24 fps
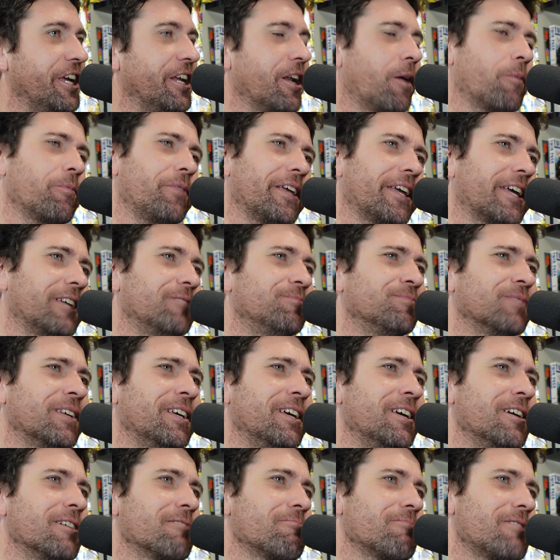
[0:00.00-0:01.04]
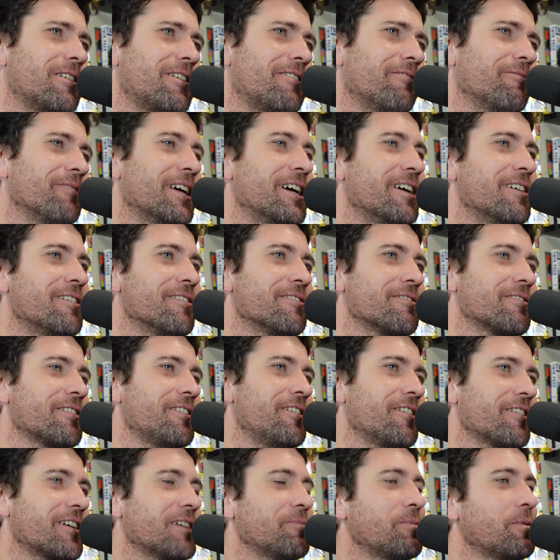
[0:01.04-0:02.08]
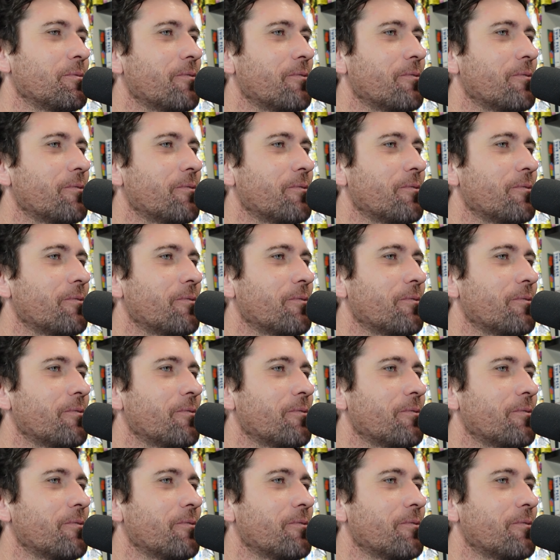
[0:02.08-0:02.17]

And I'm thinking, well, they're not going to